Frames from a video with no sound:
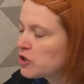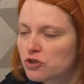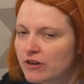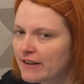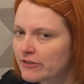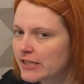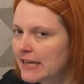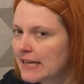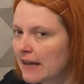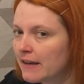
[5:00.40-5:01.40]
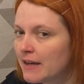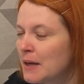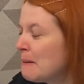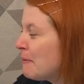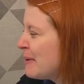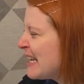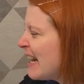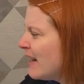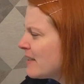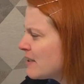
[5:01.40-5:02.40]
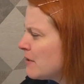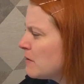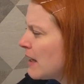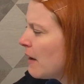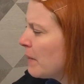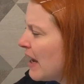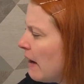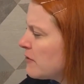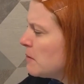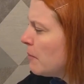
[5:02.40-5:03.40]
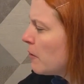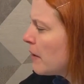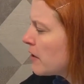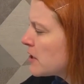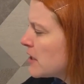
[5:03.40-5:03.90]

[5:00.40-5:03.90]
straight onto here. But we can't do that. We have to borrow it onto